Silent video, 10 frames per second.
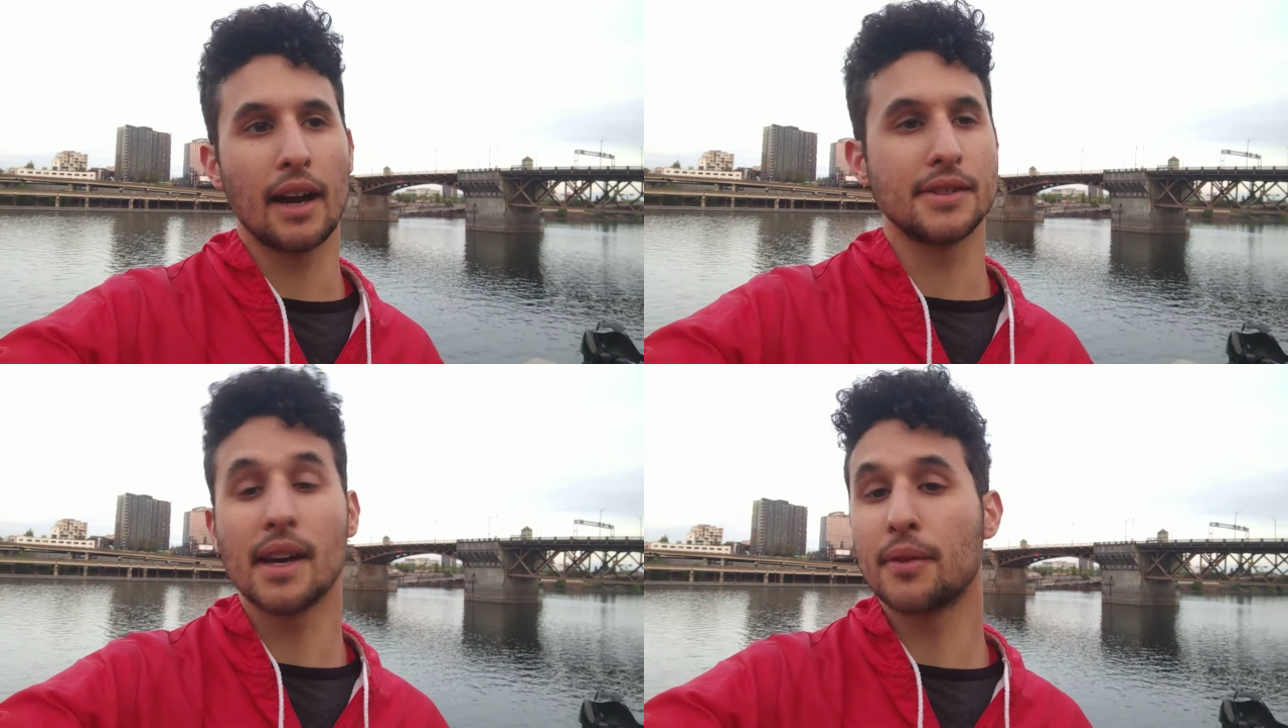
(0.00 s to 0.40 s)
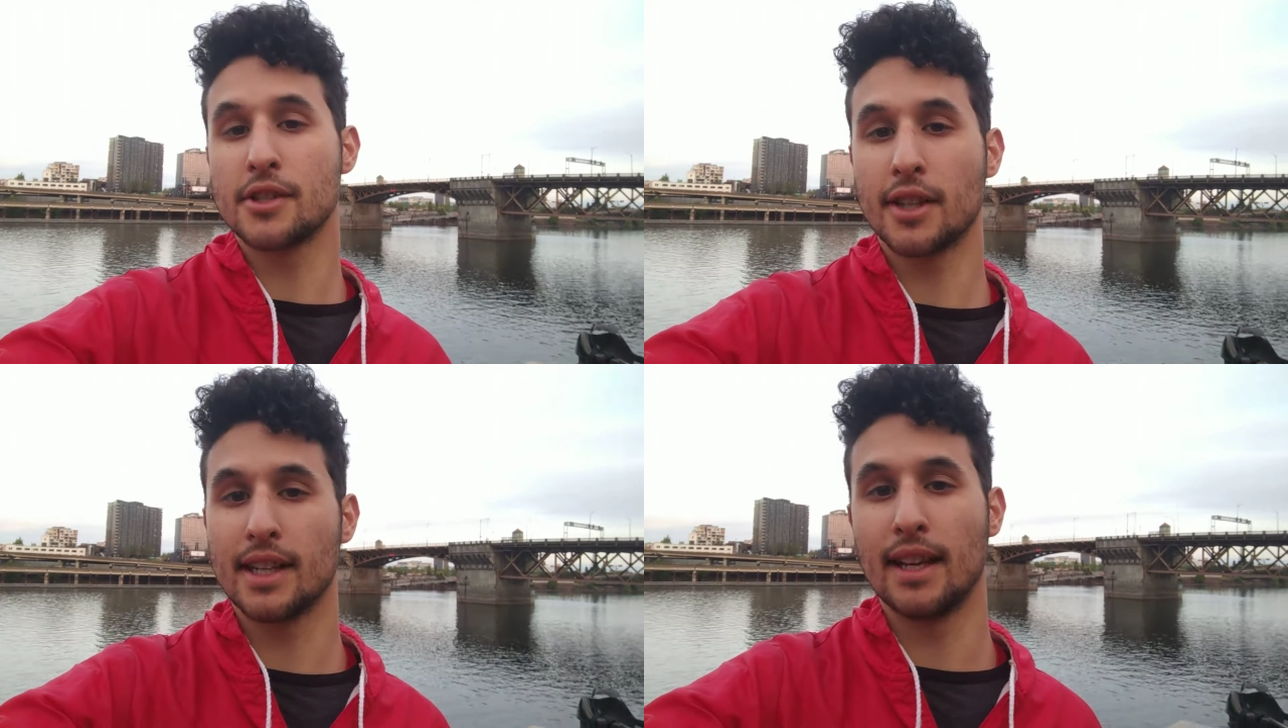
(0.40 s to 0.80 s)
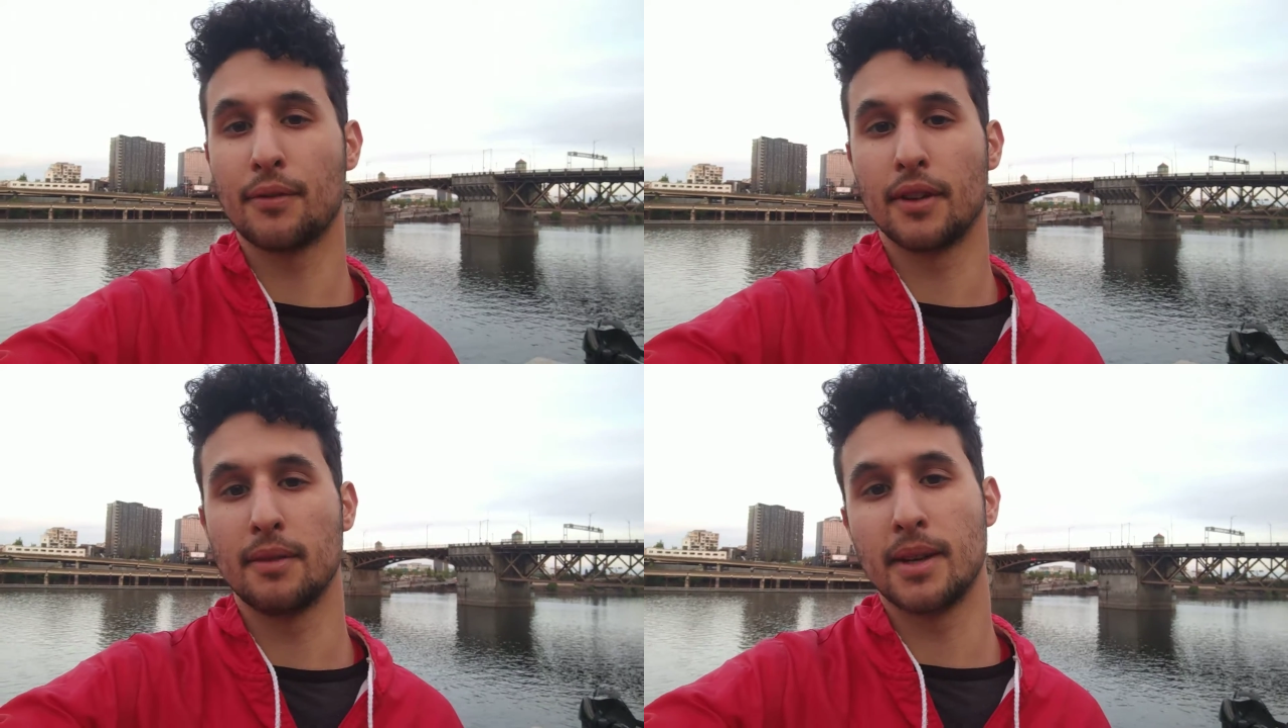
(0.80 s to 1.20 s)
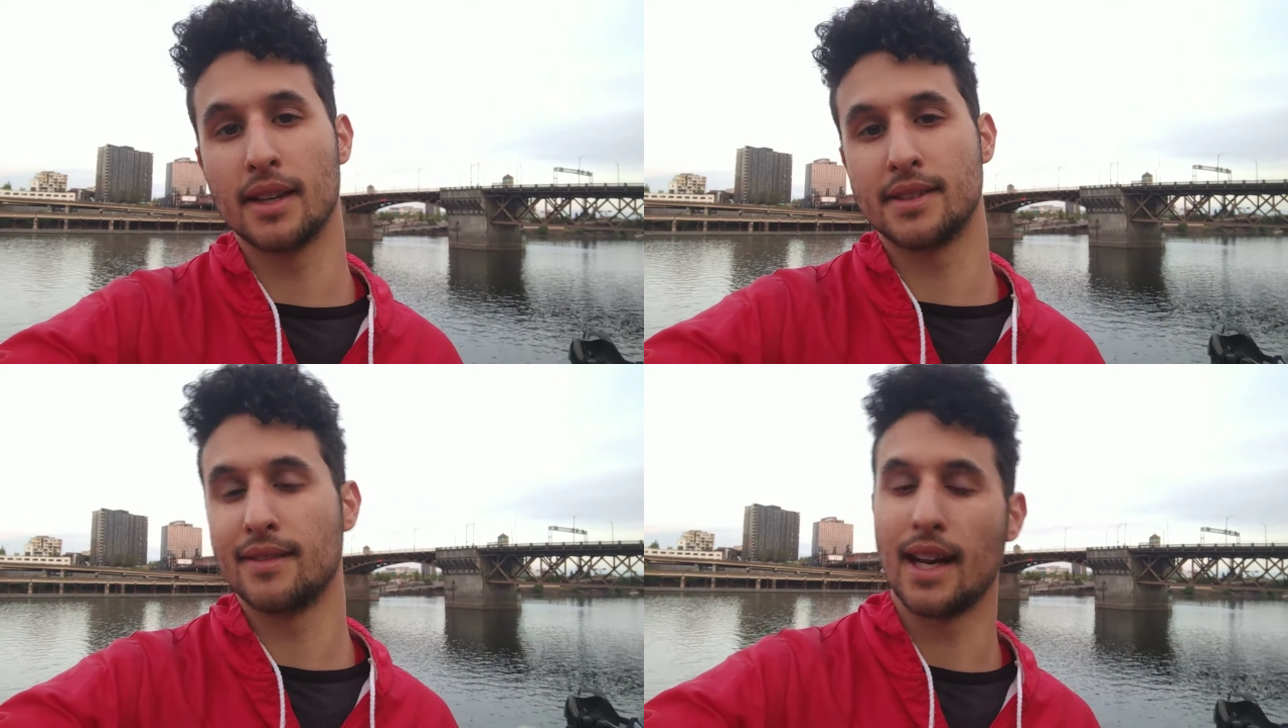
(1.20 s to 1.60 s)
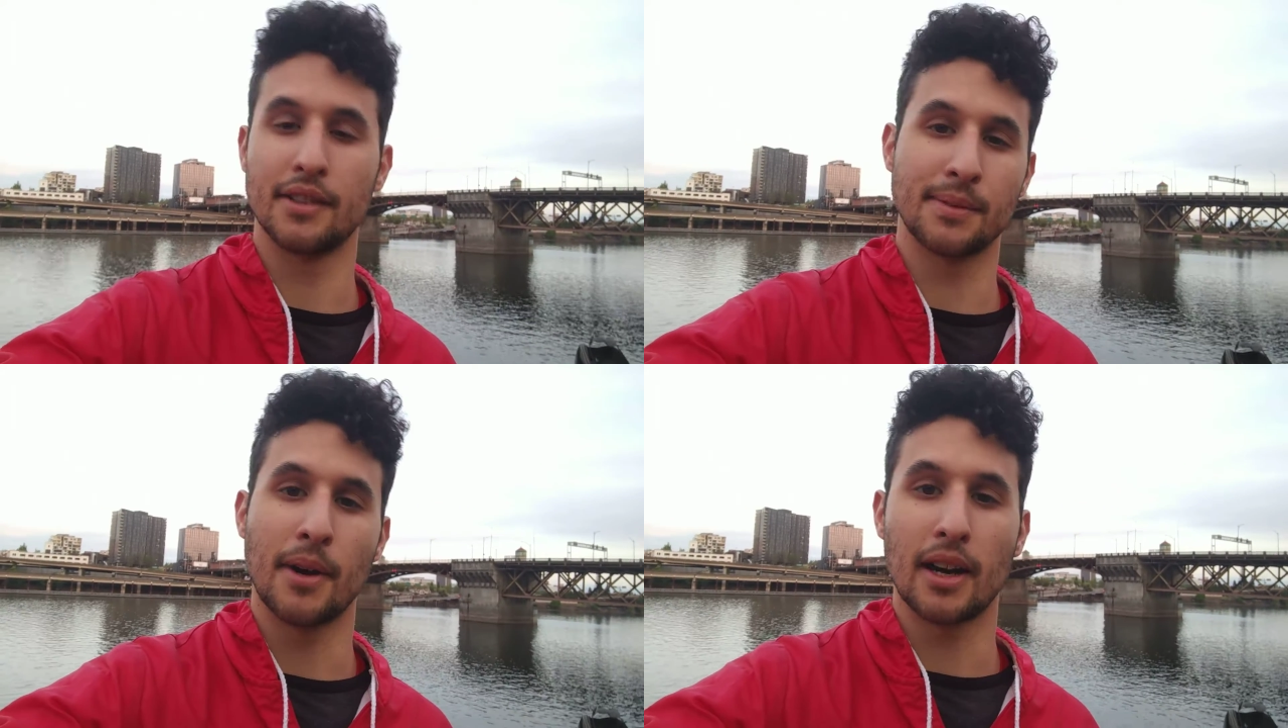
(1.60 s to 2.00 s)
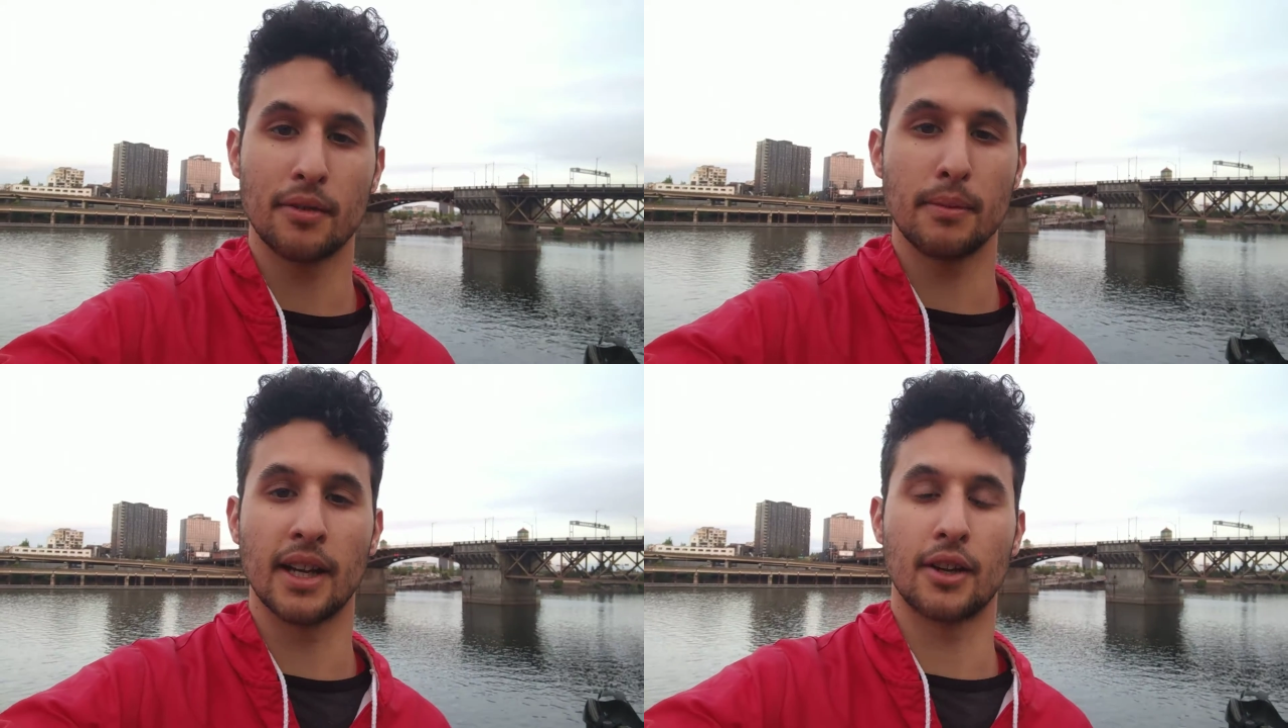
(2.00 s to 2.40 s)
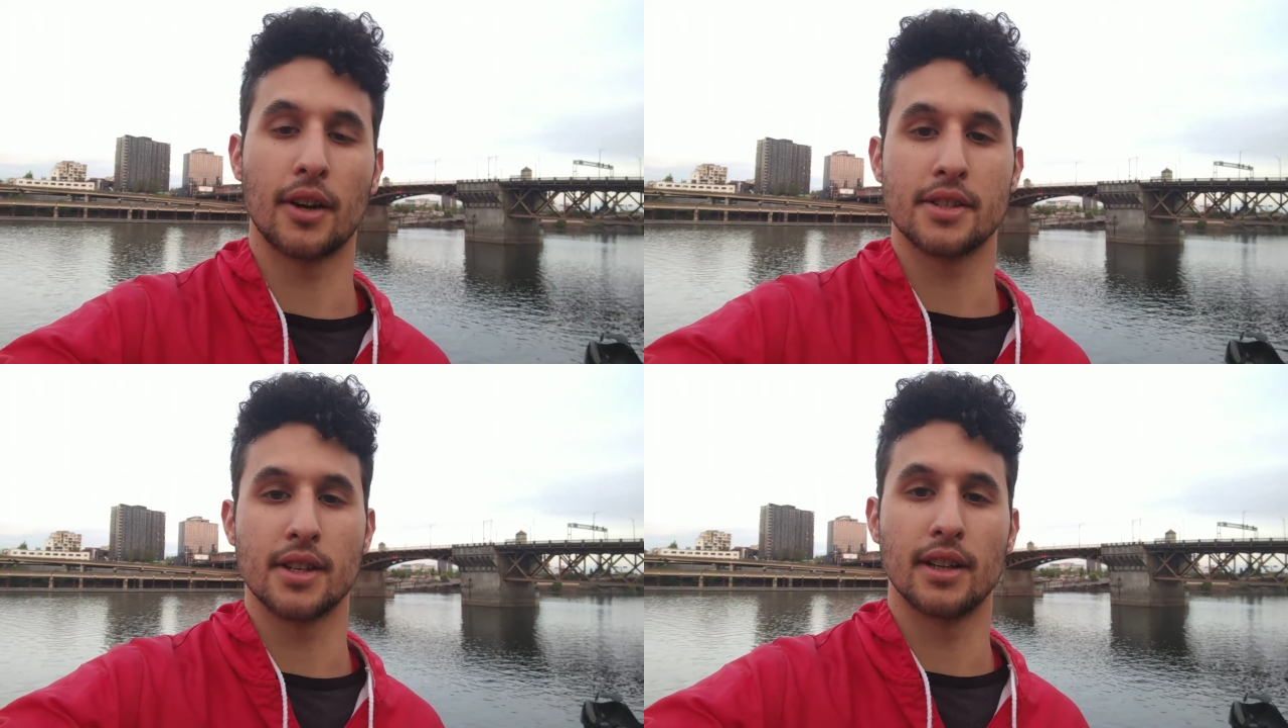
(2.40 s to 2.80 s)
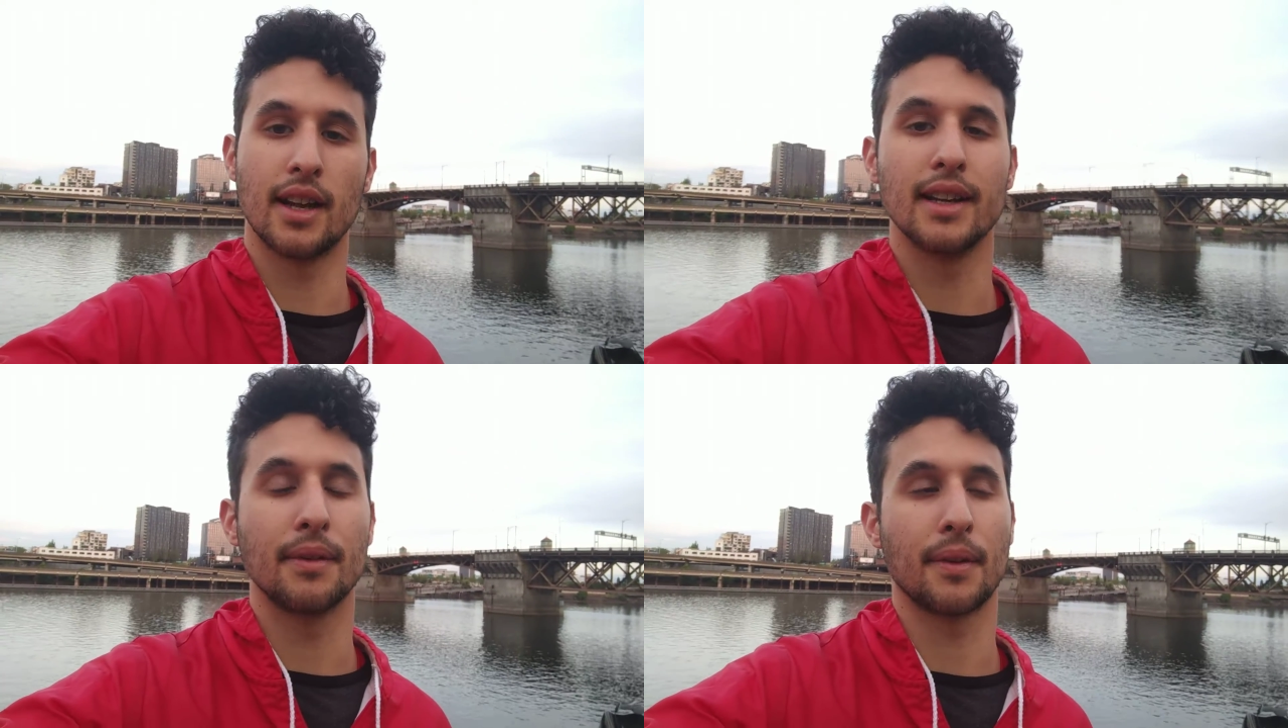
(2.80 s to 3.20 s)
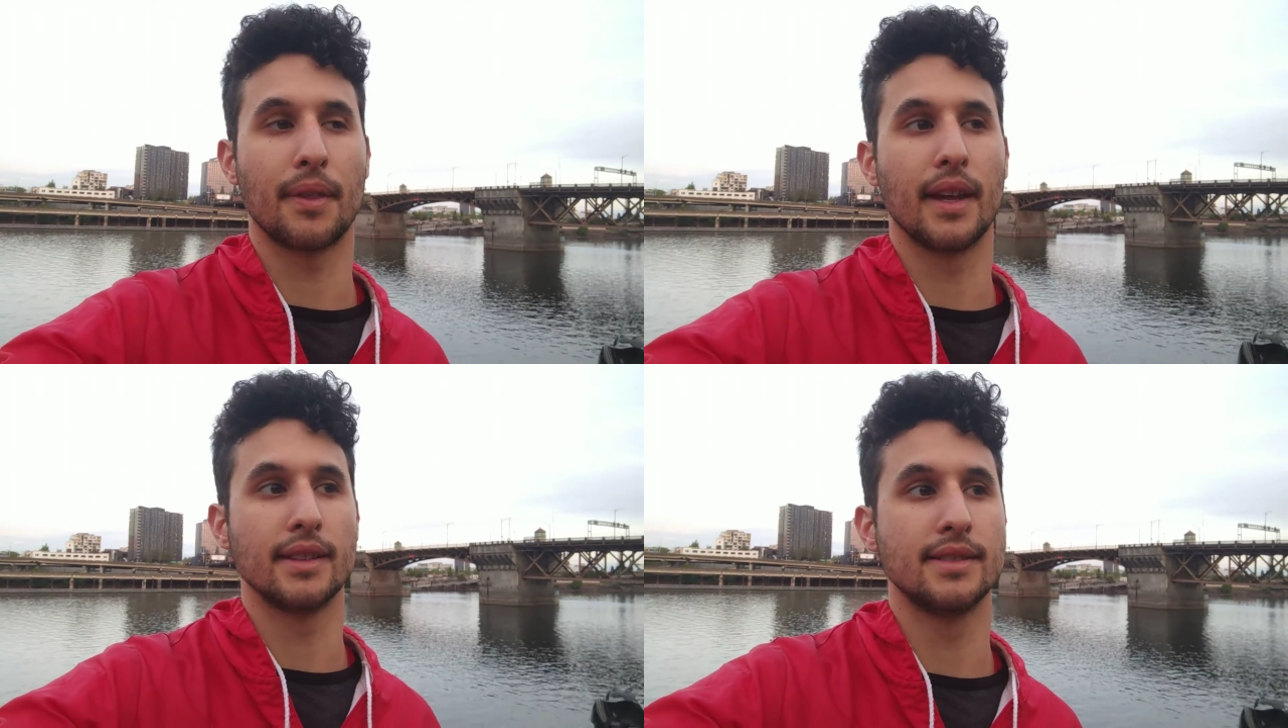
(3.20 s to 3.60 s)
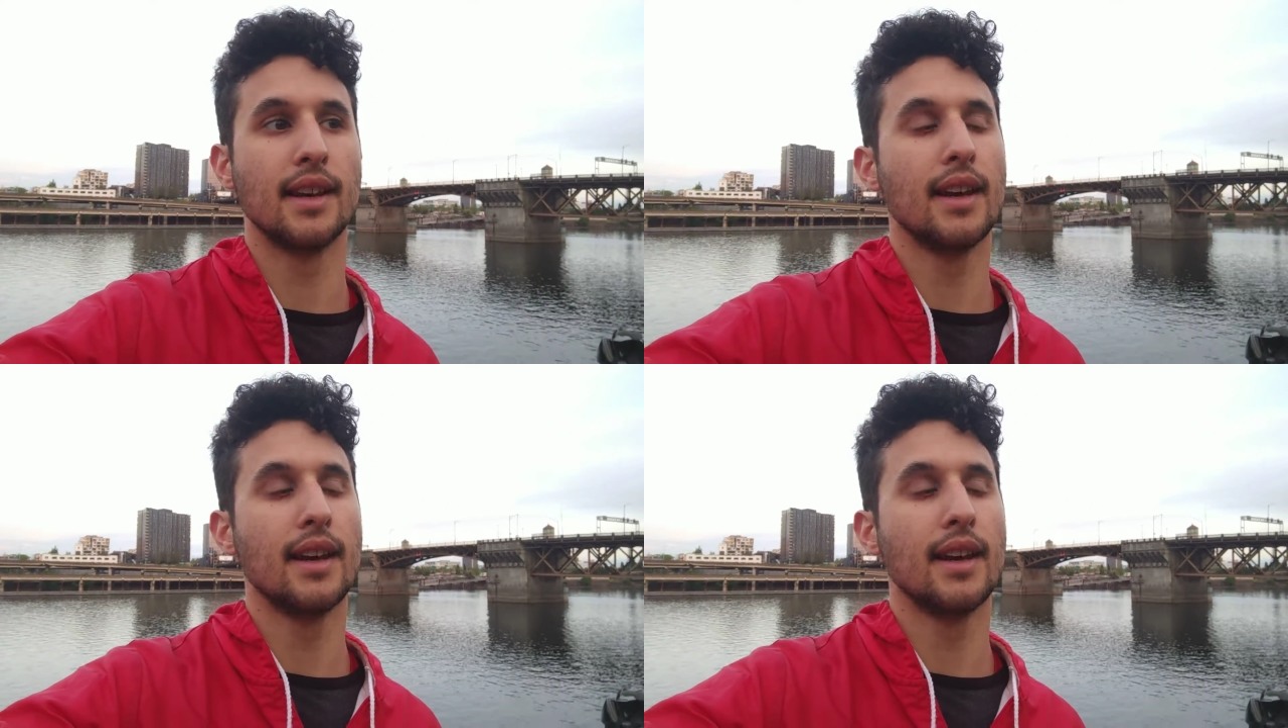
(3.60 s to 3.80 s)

I was definitely treated differently because of that. I was mocked for being a Christian, a lot of different things.